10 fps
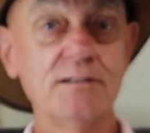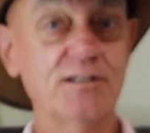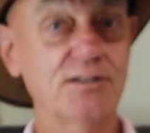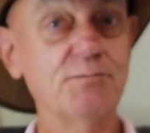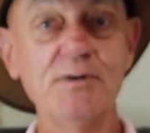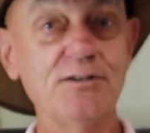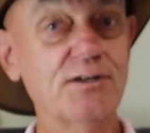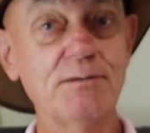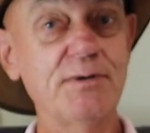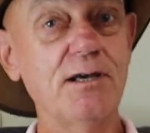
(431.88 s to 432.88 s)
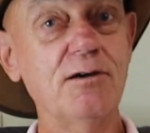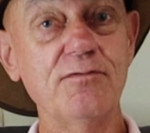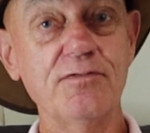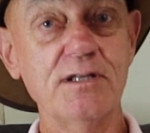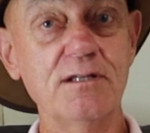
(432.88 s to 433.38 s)
doesn't mean you're going to be
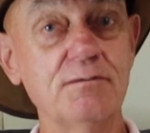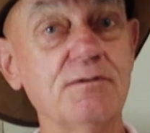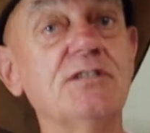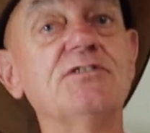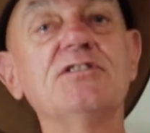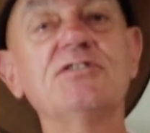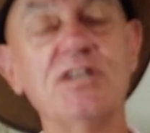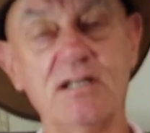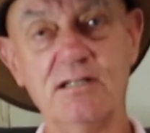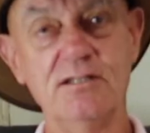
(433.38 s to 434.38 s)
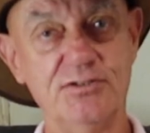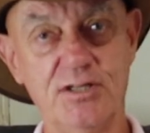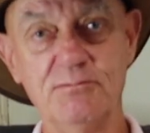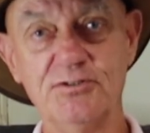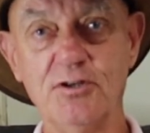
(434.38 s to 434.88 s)
healthy. Well, that's exactly the
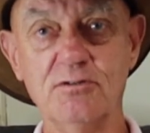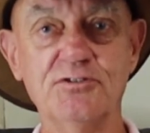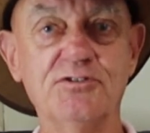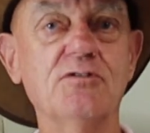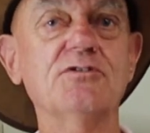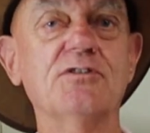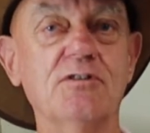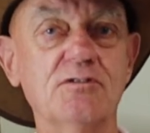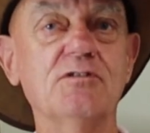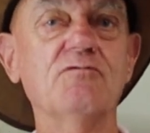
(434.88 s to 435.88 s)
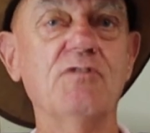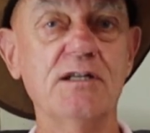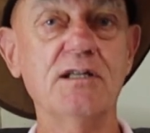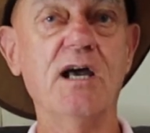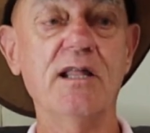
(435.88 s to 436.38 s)
same as dogs. Dogs have got to
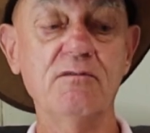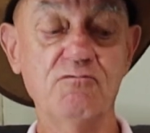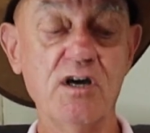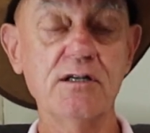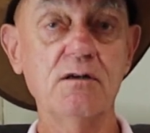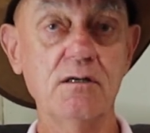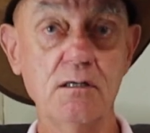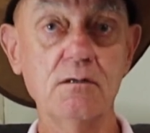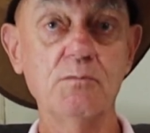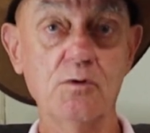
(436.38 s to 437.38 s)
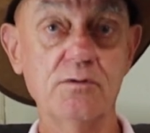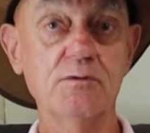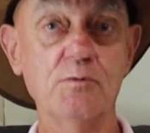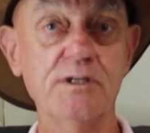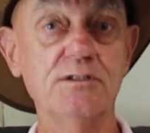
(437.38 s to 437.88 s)
run, and run a lot more
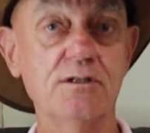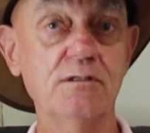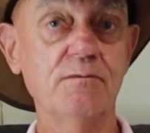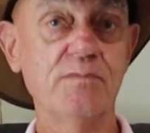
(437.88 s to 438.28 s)
than we do.